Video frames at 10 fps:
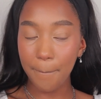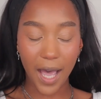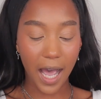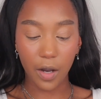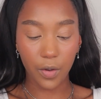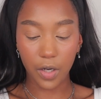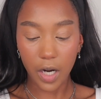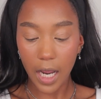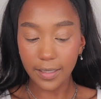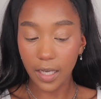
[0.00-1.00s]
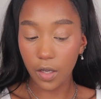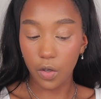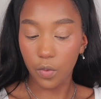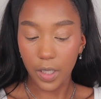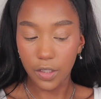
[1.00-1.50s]
powder, as I
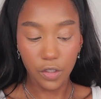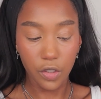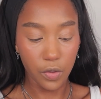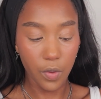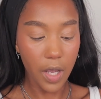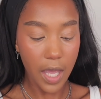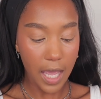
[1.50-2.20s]
always do,